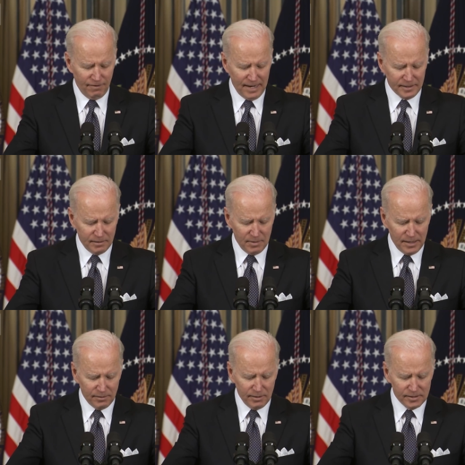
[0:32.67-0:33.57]
fact of the
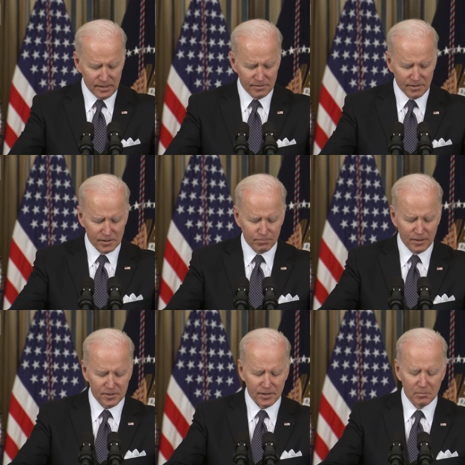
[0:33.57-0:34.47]
matter is I was
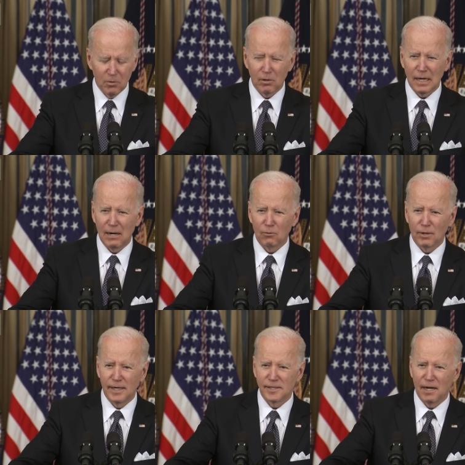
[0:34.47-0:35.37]
expressing the moral
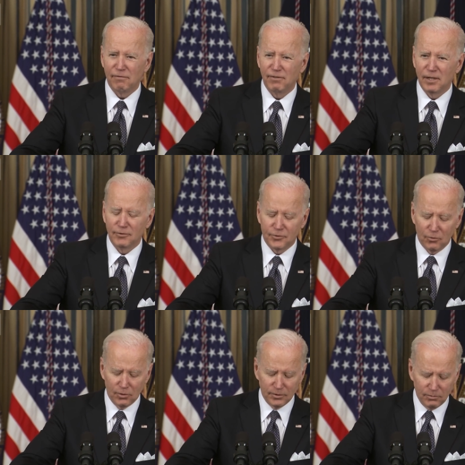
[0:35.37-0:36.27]
outrage I felt
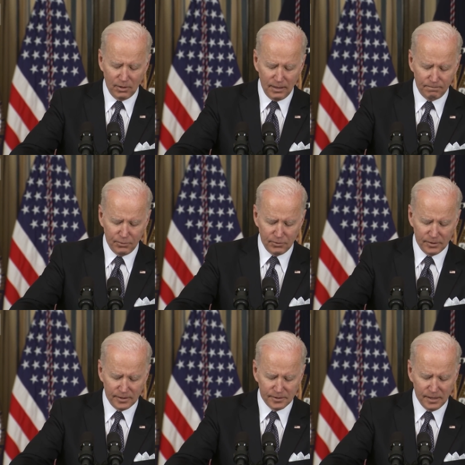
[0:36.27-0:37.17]
toward the way
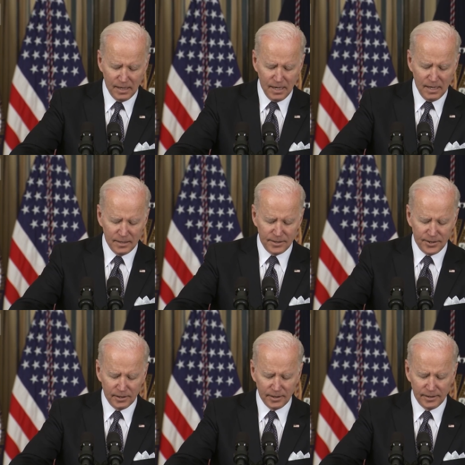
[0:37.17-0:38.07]
Putin is
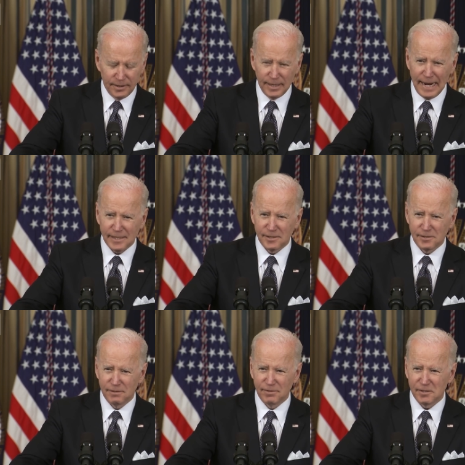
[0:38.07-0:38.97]
dealing in the
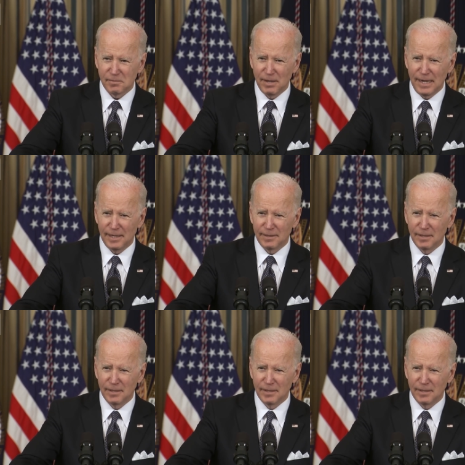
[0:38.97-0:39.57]
actions of this man.